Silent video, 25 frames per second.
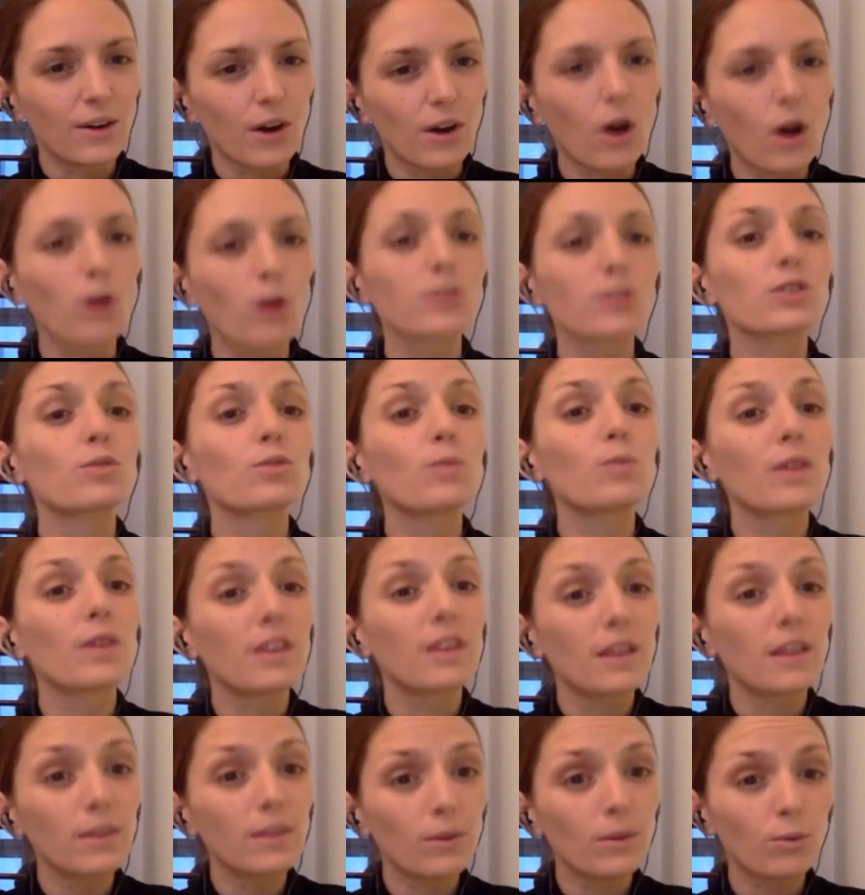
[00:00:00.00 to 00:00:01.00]
Also
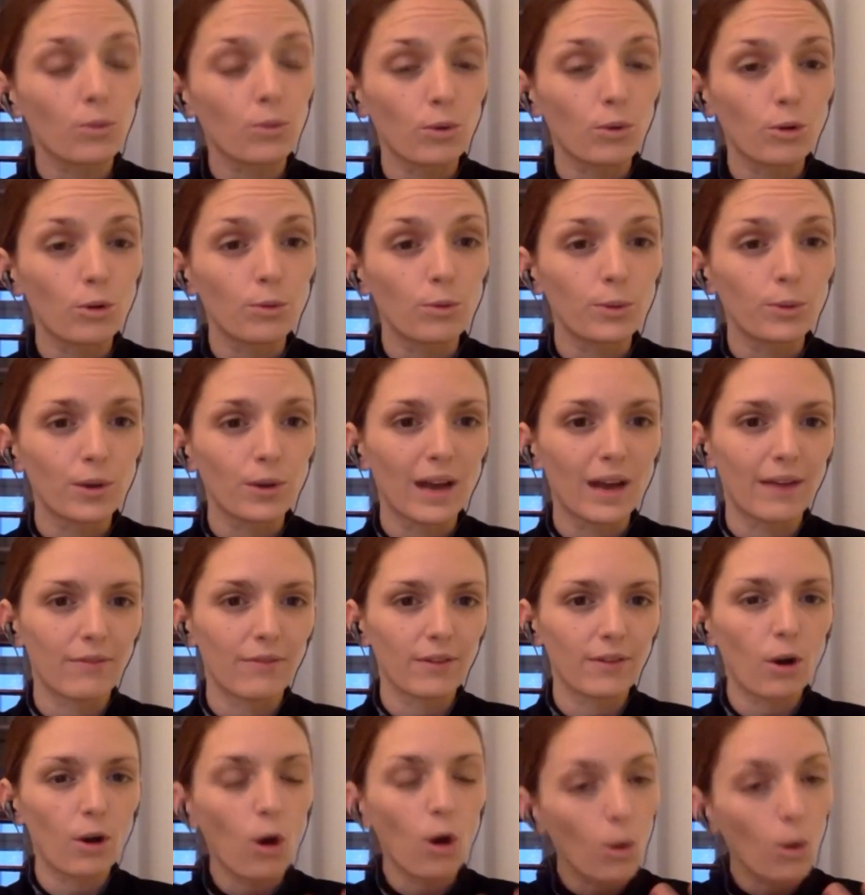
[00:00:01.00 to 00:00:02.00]
within the group, you have
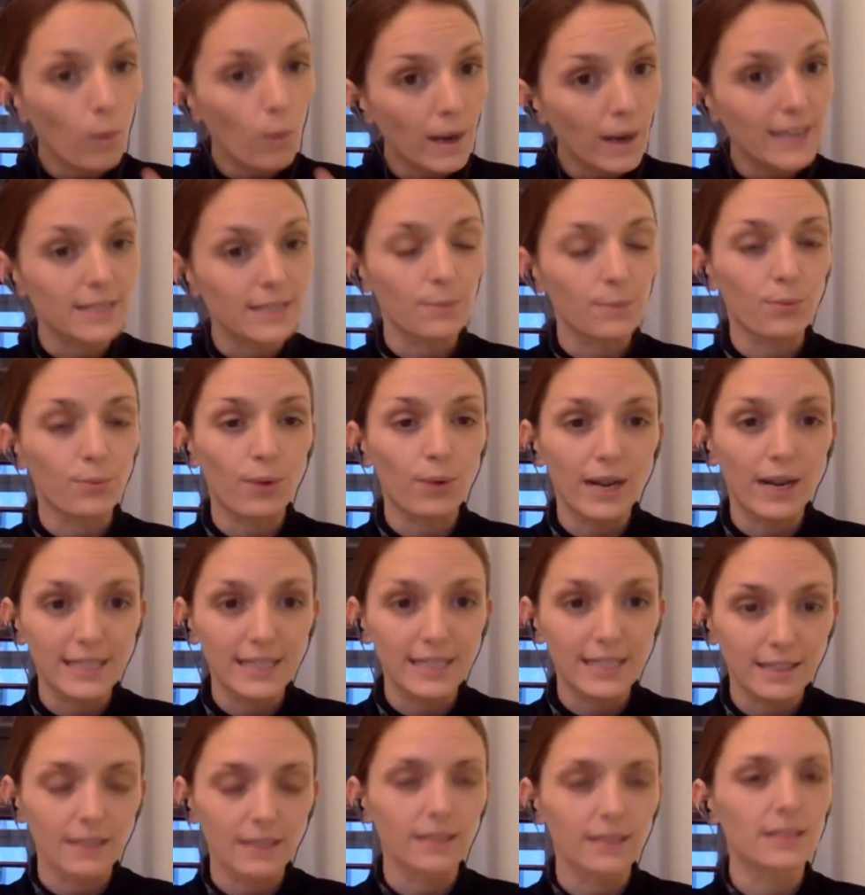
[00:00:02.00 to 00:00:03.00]
always a
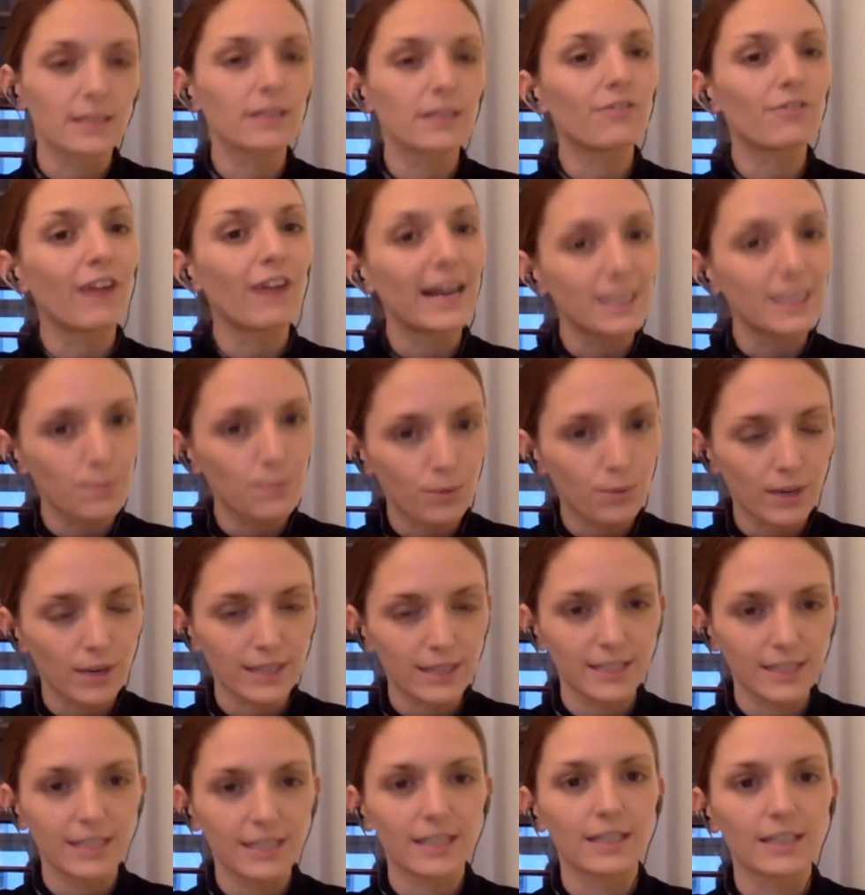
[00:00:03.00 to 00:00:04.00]
president, a vice
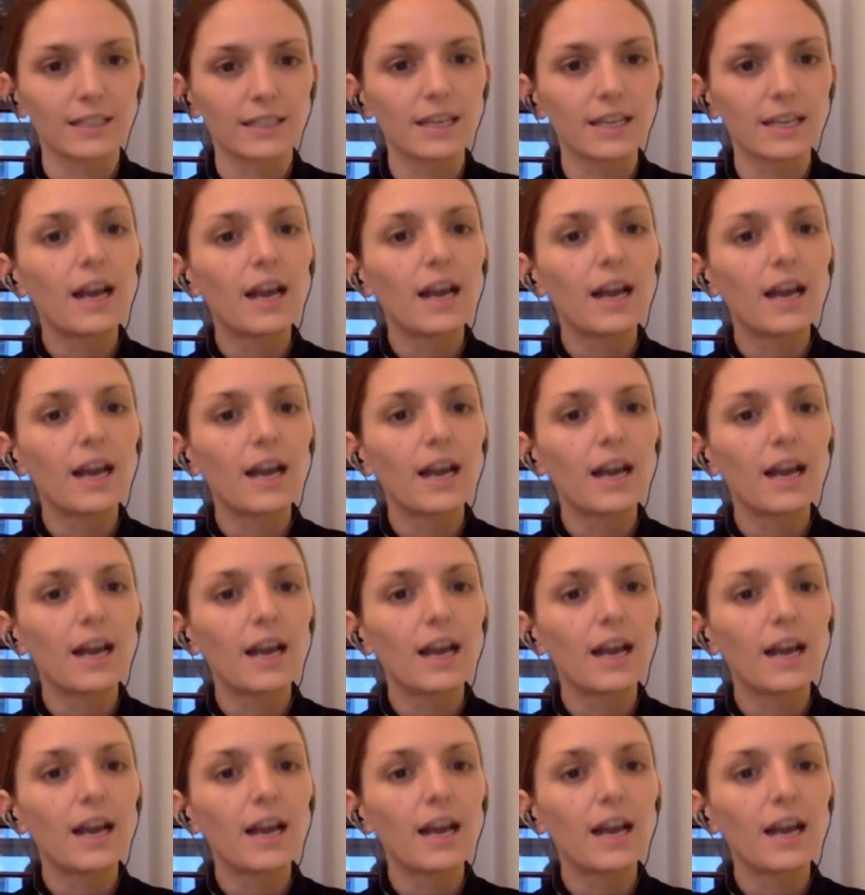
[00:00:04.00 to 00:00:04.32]
president,